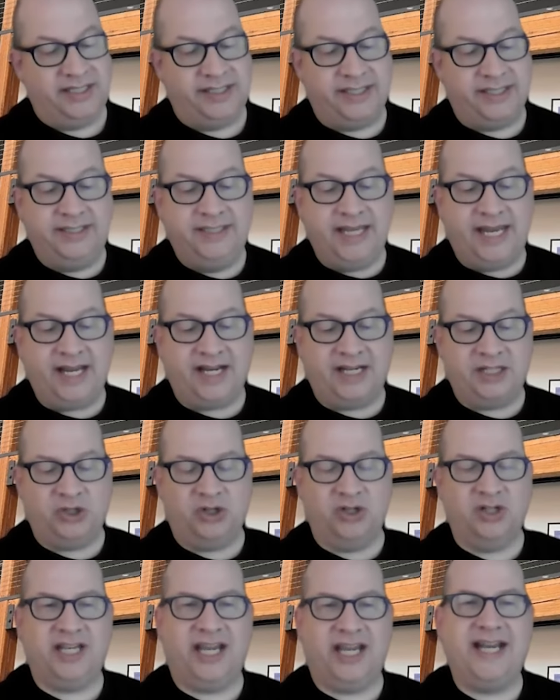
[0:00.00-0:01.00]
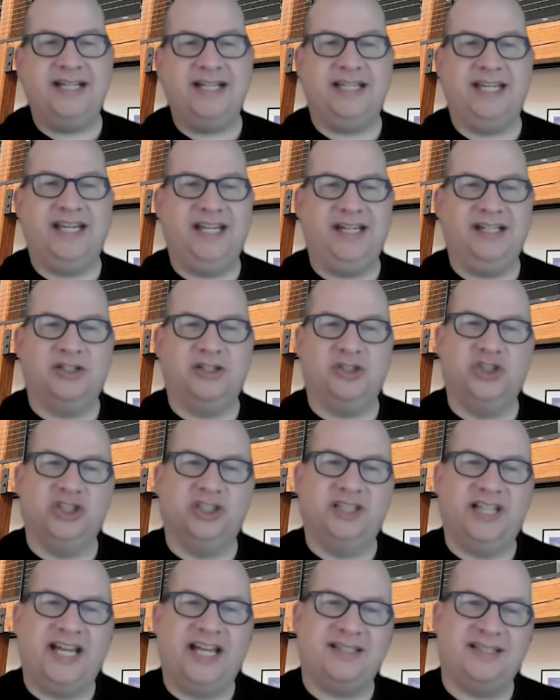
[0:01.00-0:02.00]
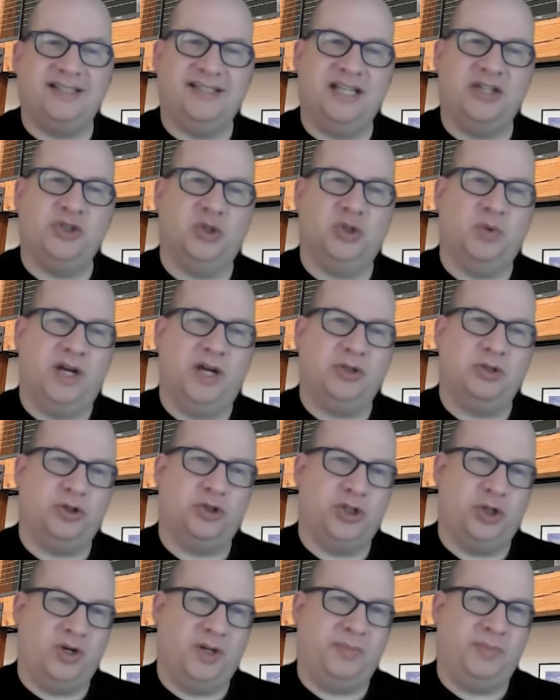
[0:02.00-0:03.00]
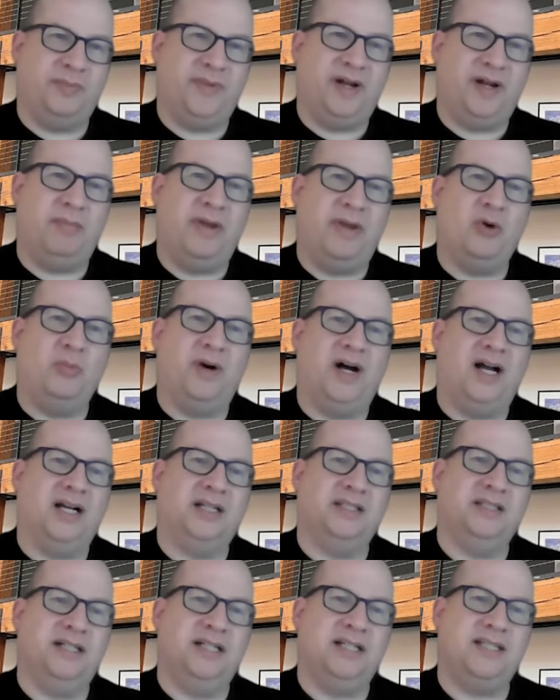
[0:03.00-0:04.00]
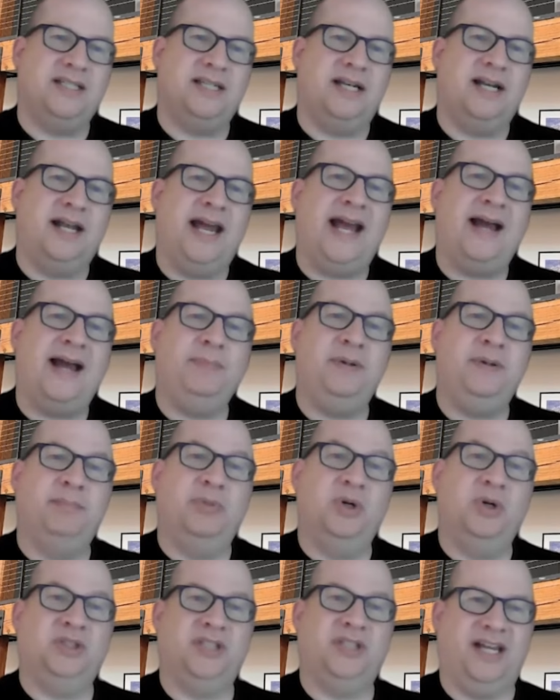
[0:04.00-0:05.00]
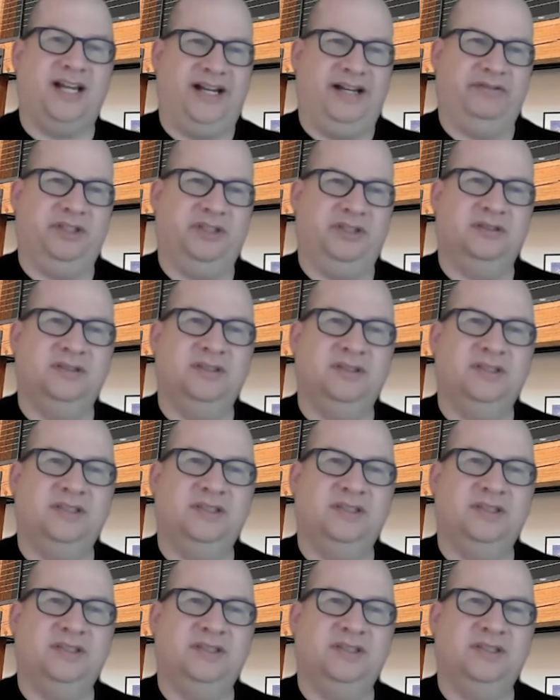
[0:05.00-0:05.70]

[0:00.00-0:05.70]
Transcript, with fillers: is the day I turned 18, a Gillette sensor razor showed up in my mailbox and it said, happy birthday, Ivan.